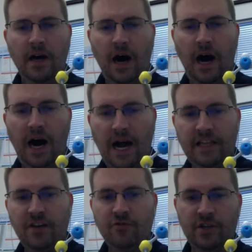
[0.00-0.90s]

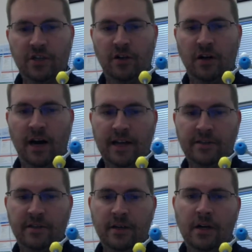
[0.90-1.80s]
highly
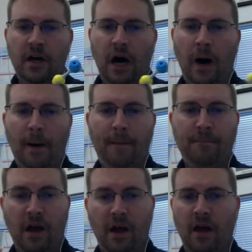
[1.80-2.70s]
ritualized.
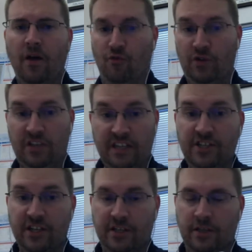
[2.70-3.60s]
Um, uh,
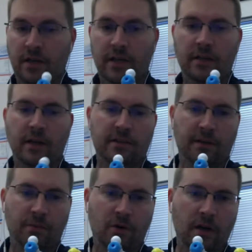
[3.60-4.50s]
religious in, in, in
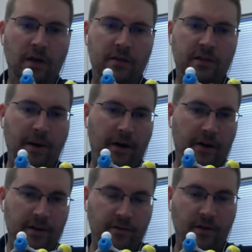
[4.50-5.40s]
some uh, some
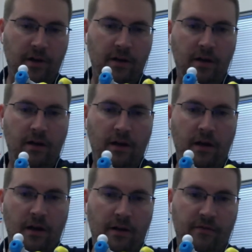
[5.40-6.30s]
areas of, uh,
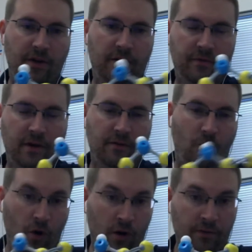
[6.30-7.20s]
of, of, of, the
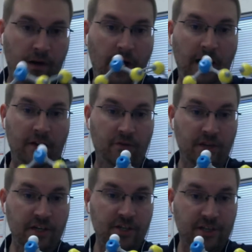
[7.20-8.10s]
world, highly
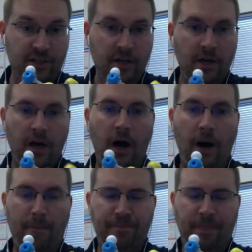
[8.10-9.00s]
religious
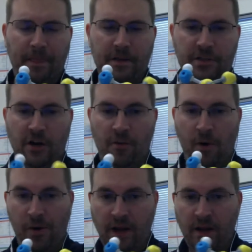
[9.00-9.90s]
um,
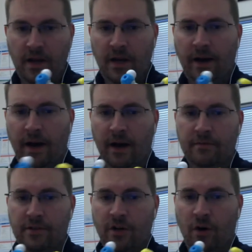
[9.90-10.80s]
ceremony. Uh,
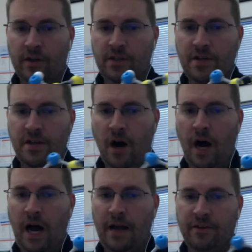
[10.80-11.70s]
so it's
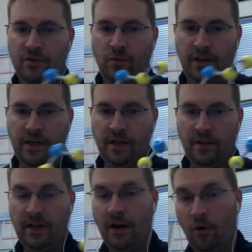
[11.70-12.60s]
not this willy
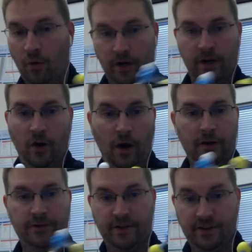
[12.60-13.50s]
nilly, oh, we're going to go
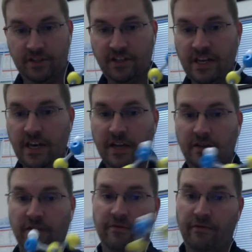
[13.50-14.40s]
out and drink this tea.
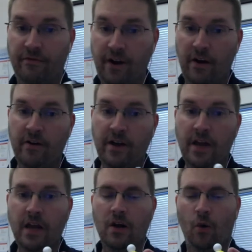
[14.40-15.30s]
It's a
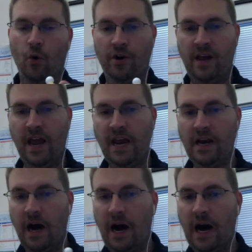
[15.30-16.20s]
very
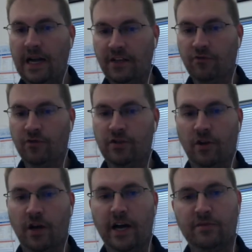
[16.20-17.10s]
ornate, highly
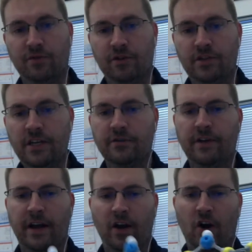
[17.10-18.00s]
ritualized procedure
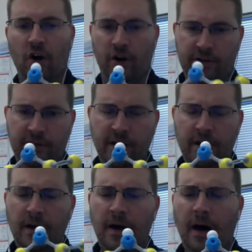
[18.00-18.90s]
that occurs.
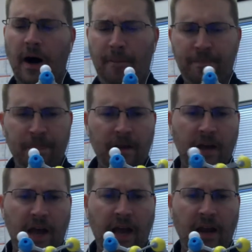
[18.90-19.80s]
Um,
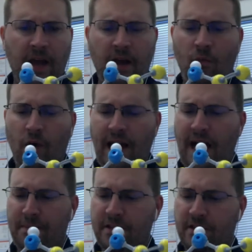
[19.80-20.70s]
and and what
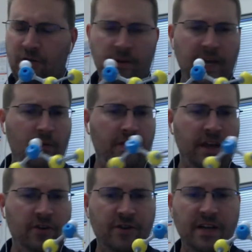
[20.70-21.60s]
happens is when they when
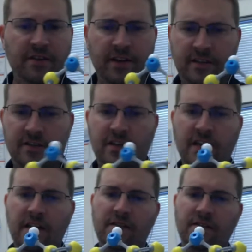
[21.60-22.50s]
they drink this,
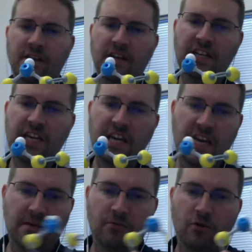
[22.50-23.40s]
the the
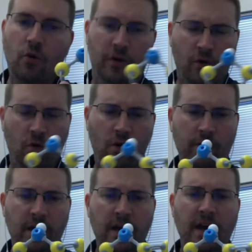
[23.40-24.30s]
tea, quote unquote,